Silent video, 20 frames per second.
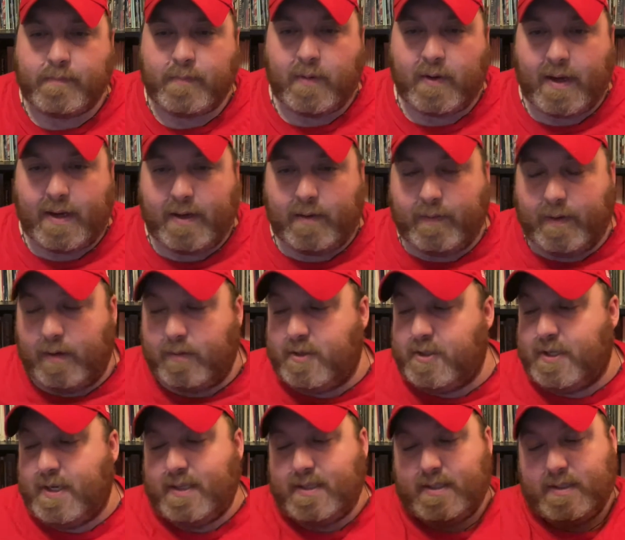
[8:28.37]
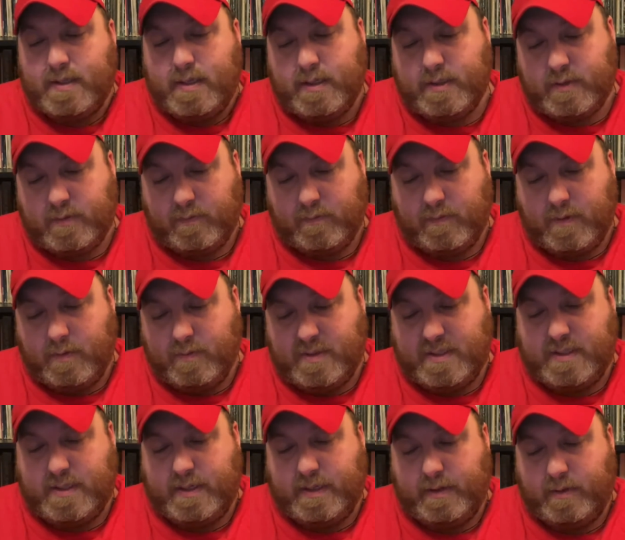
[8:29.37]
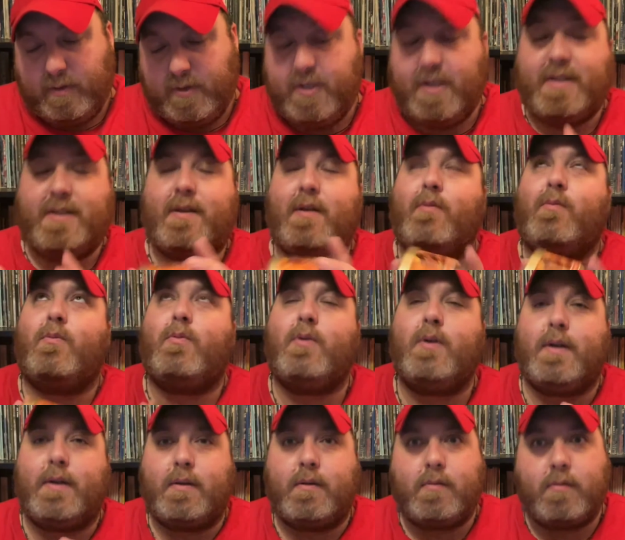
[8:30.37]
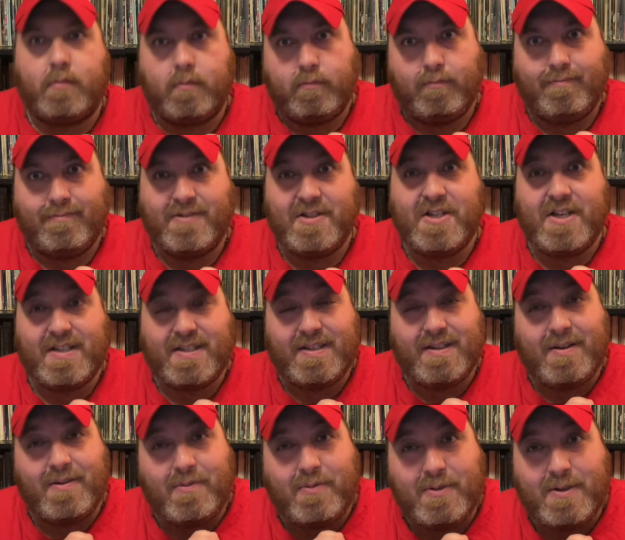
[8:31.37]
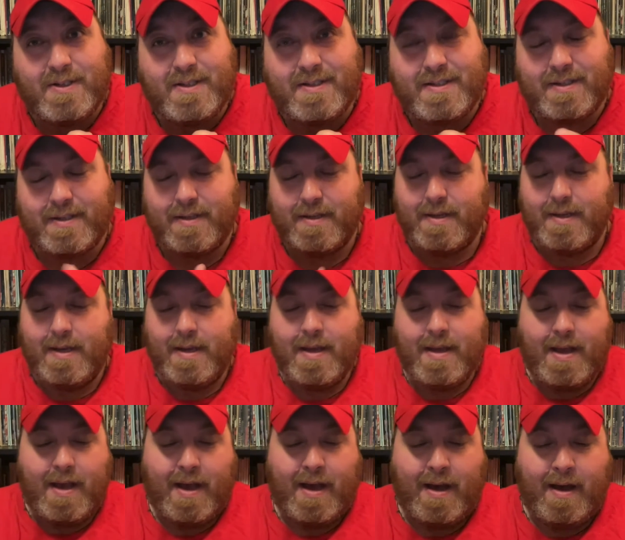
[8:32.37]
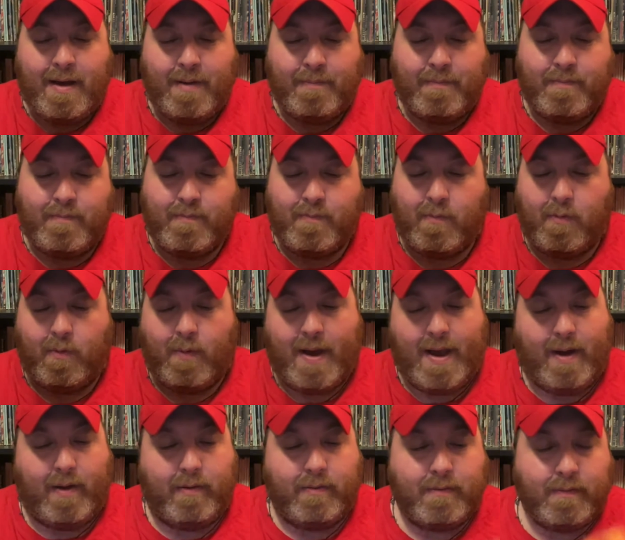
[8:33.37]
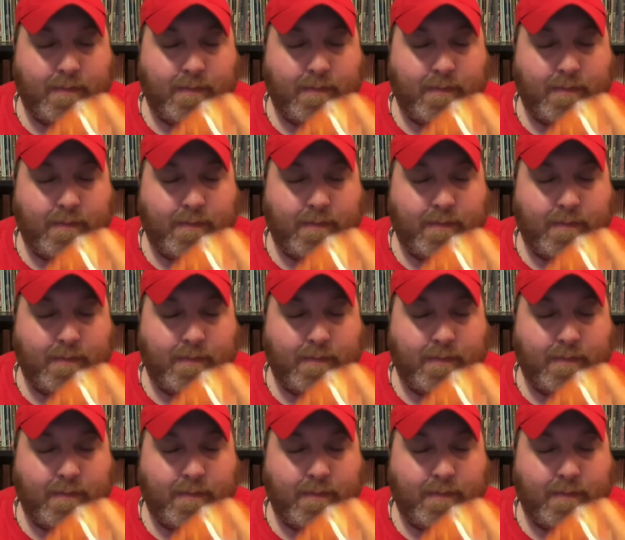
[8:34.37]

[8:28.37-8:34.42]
all right, here we go. Chestnuts roasting, or chestnut wood. Chestnut Woods. Um, wow.